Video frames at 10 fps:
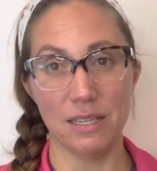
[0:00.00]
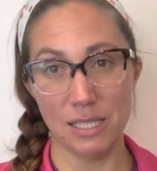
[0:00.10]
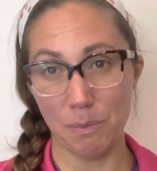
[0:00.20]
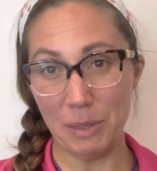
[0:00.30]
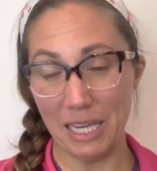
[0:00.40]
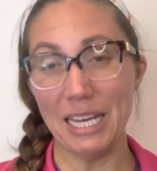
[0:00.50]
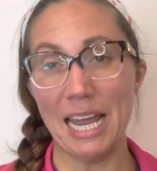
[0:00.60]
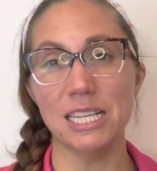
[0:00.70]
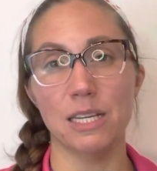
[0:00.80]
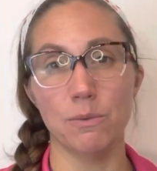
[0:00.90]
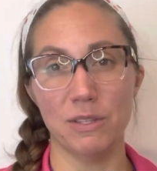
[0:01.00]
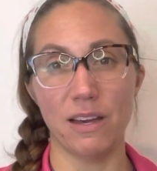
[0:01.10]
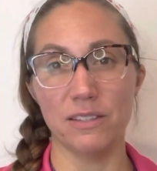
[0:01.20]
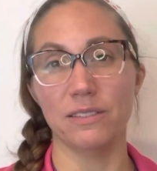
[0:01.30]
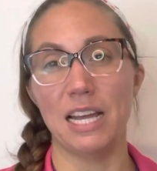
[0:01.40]
to be connected with
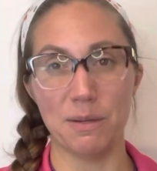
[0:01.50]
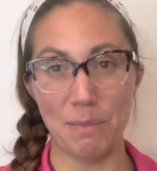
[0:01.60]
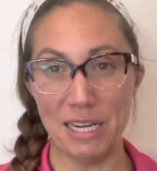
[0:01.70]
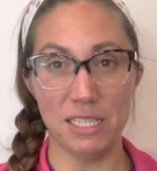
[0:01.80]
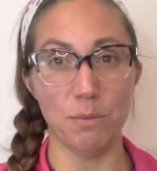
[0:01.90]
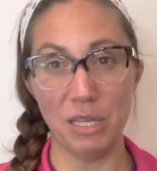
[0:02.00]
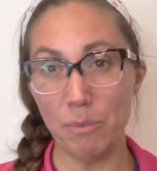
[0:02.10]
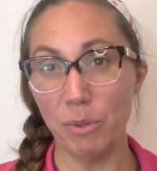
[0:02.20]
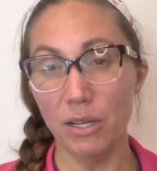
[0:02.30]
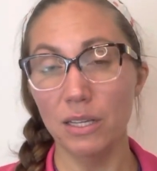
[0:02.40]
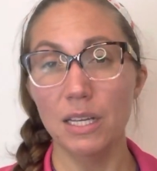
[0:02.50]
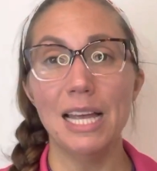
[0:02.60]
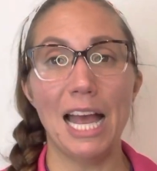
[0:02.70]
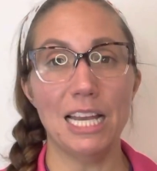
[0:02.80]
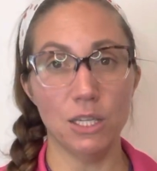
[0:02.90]
other like-minded people
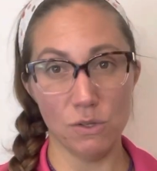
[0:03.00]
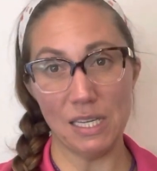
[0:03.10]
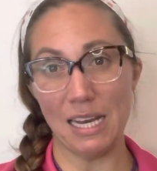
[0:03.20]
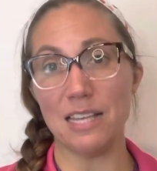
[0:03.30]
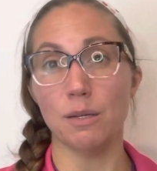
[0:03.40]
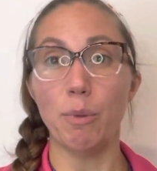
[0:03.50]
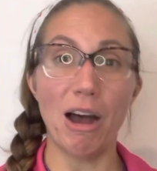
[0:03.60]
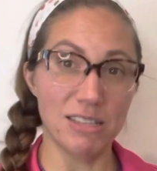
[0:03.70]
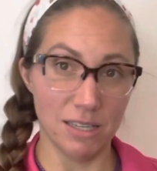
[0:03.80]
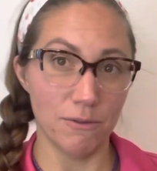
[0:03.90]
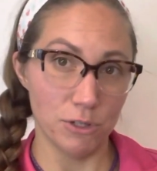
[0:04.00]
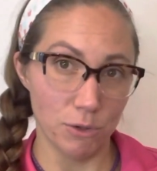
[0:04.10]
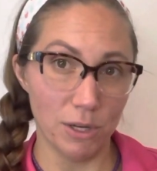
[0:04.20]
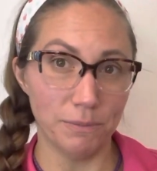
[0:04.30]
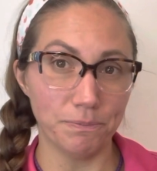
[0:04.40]
and use it as a positive
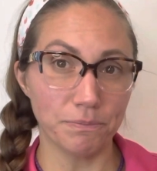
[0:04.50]
tool.